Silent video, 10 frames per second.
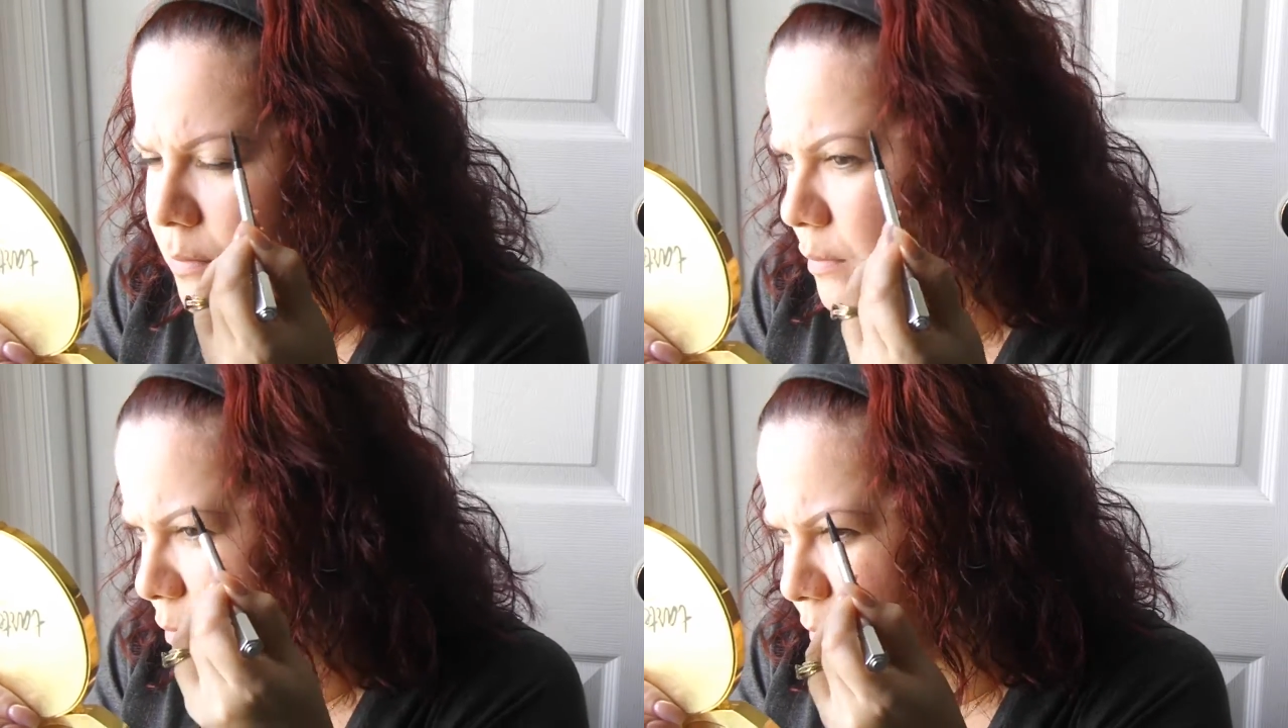
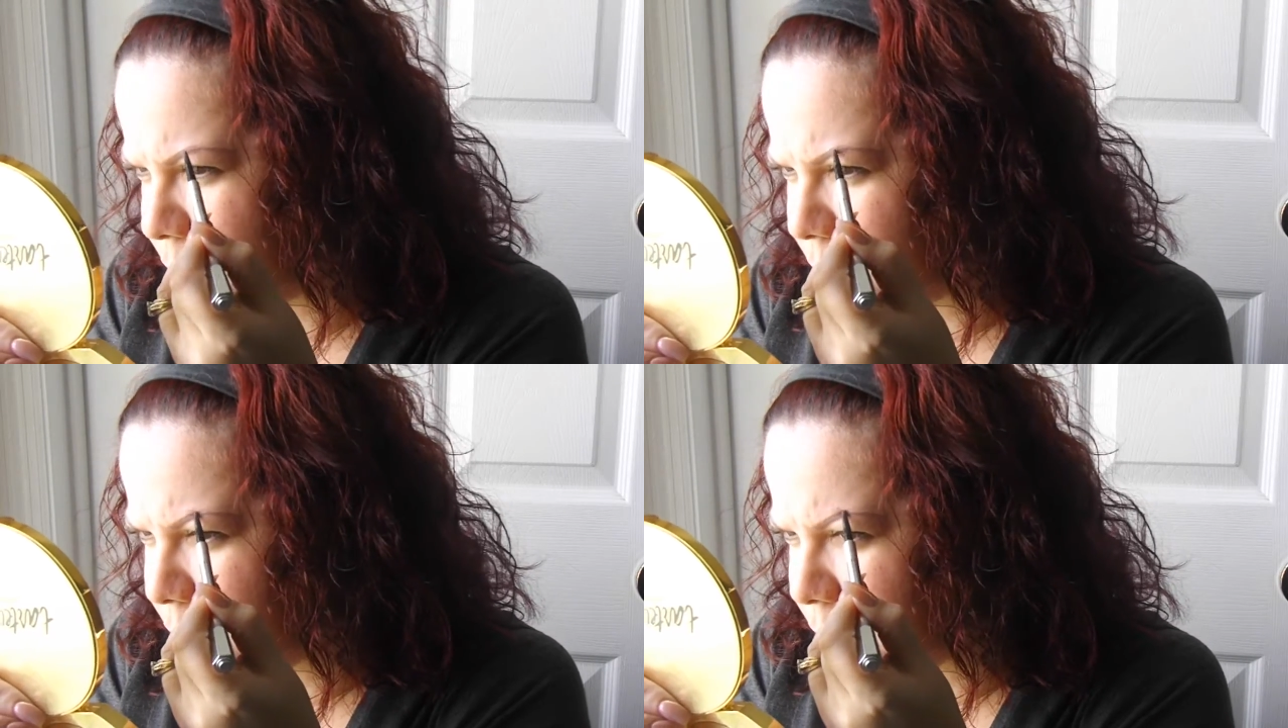So I'm
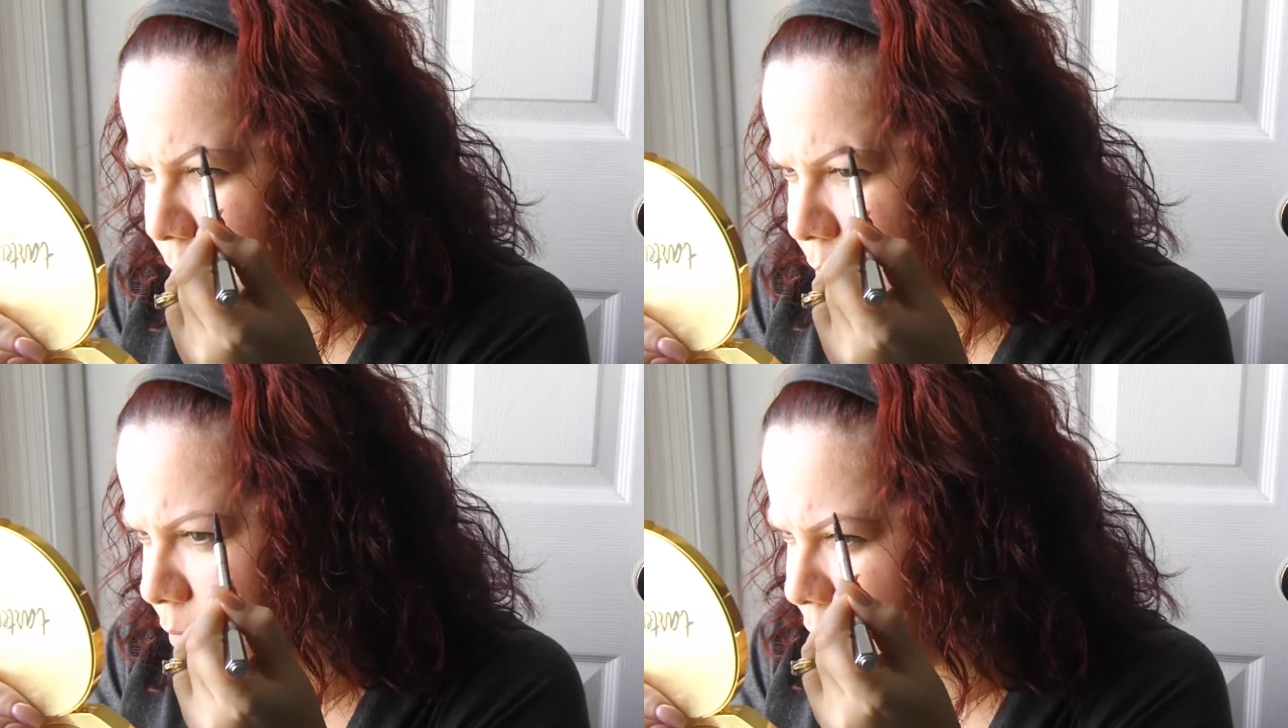using one
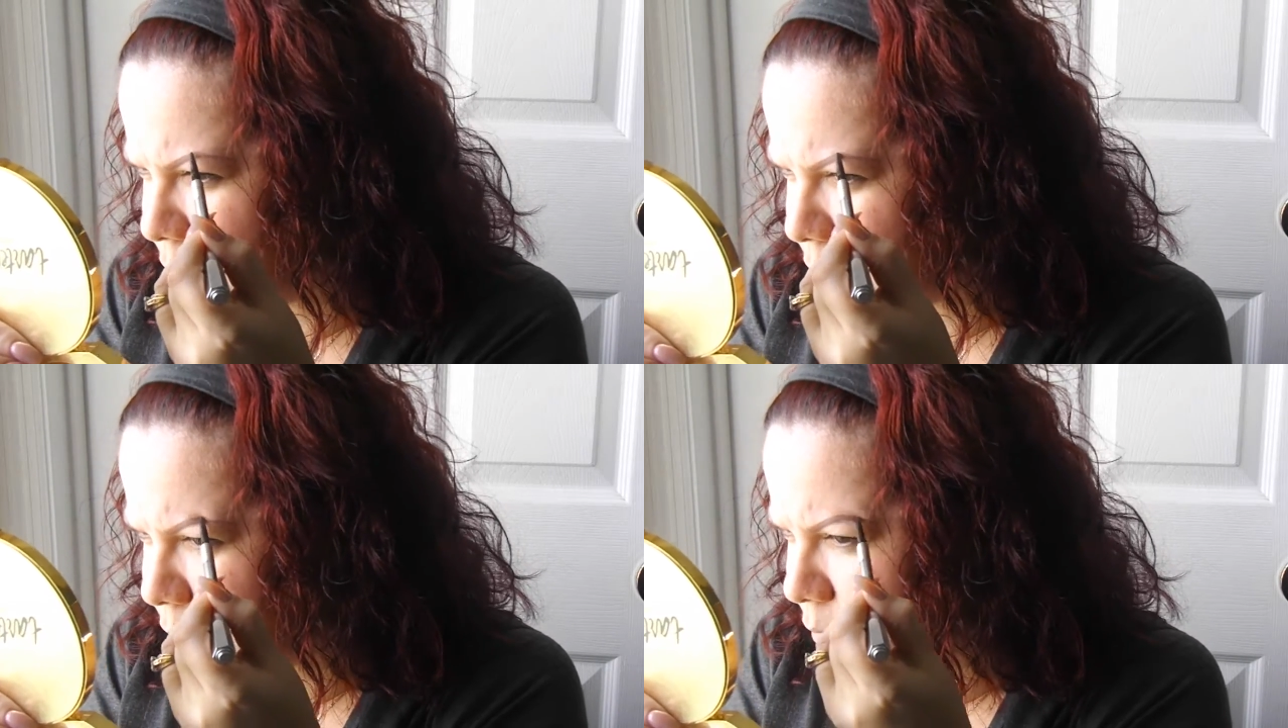of
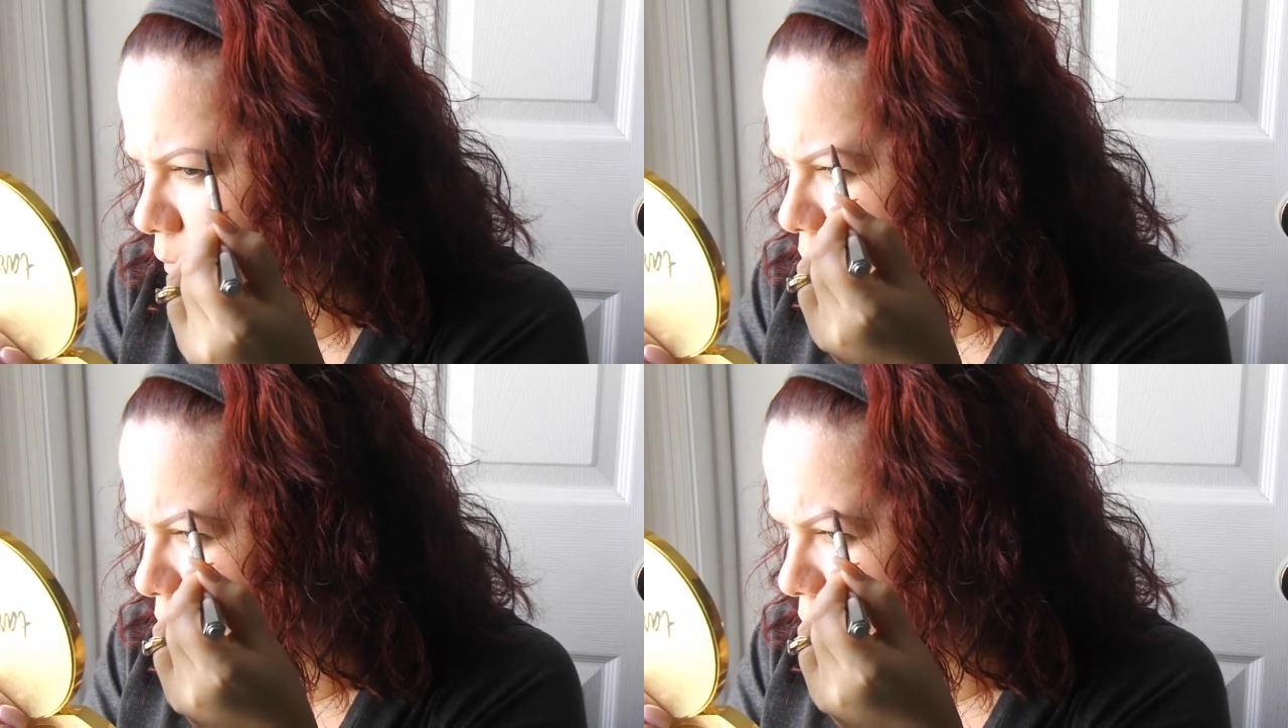those, and
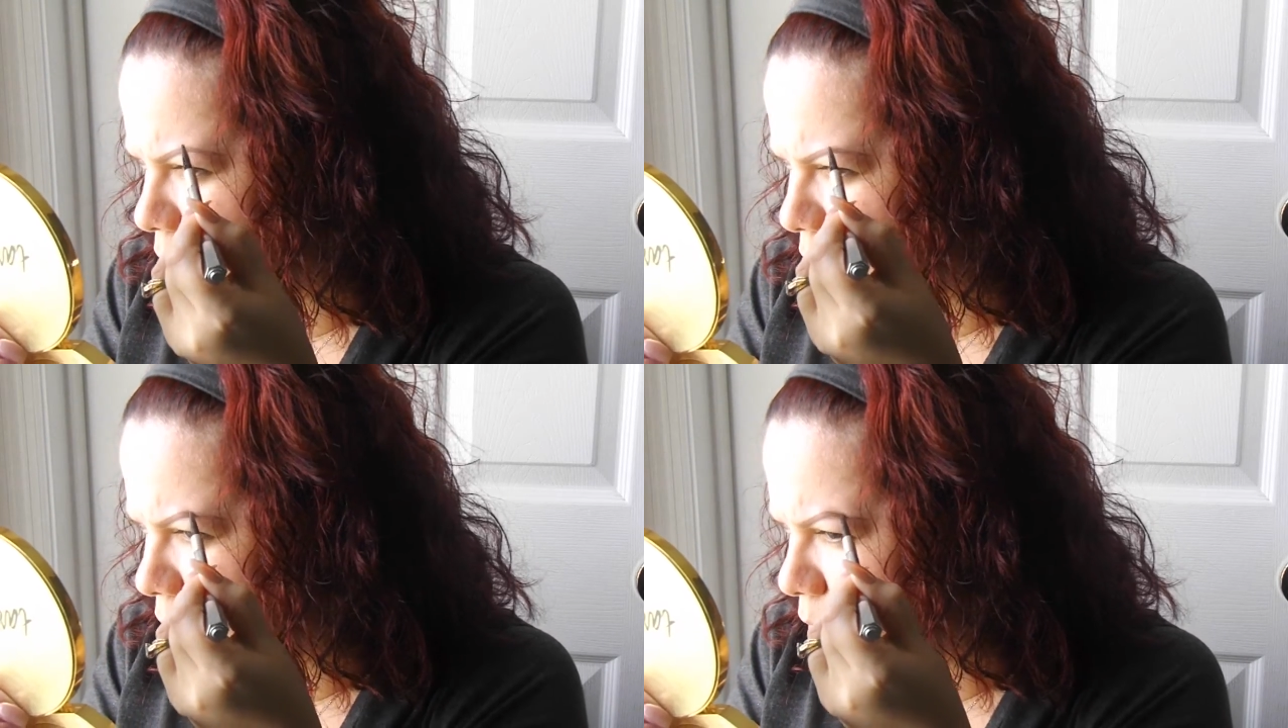this is
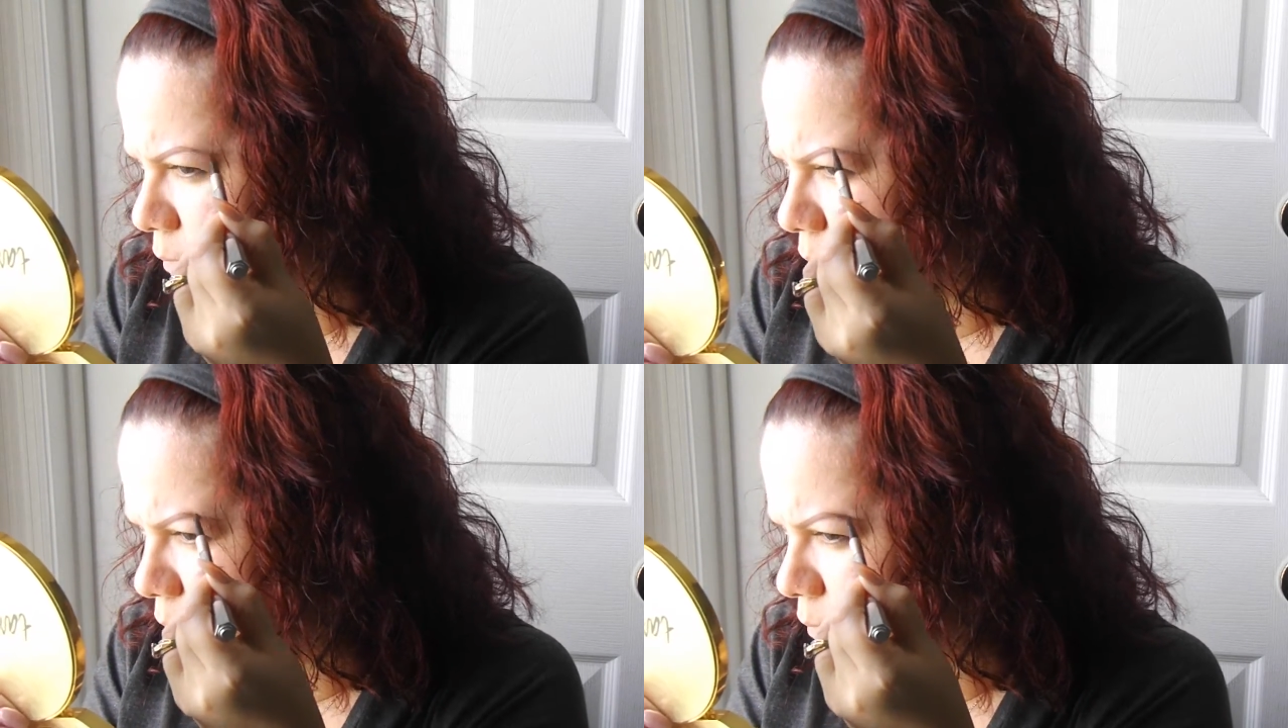going
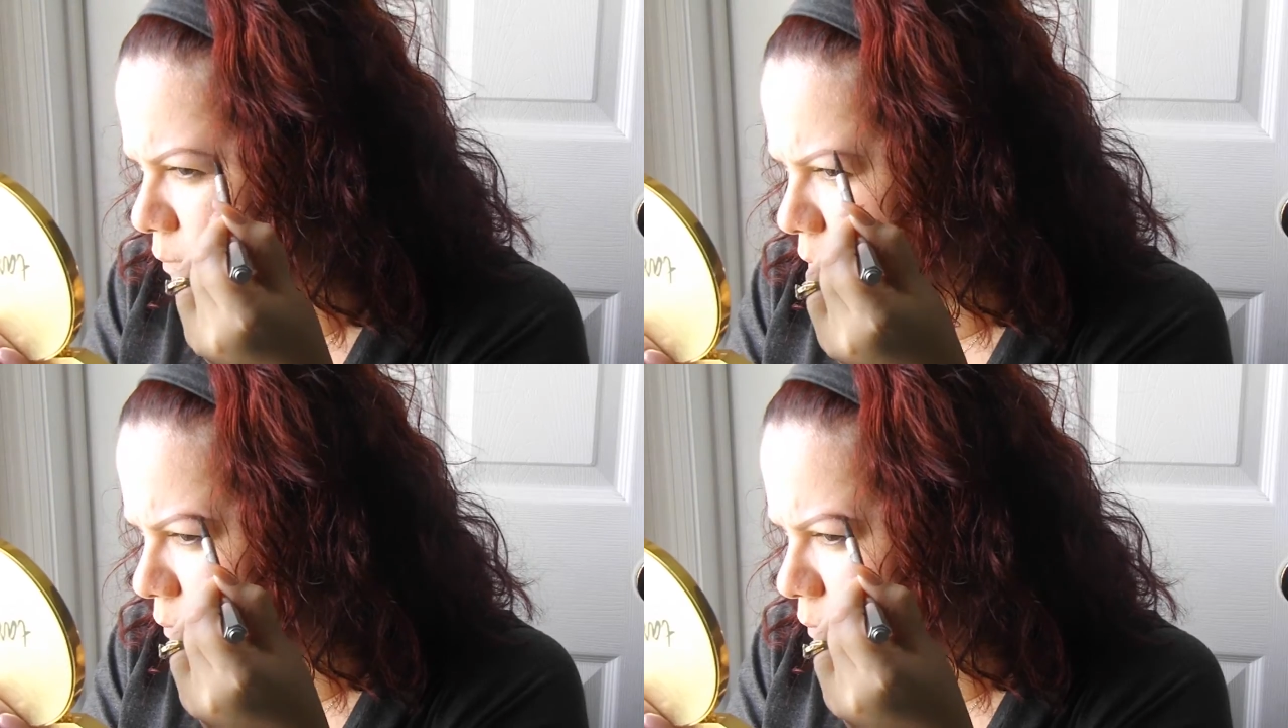to be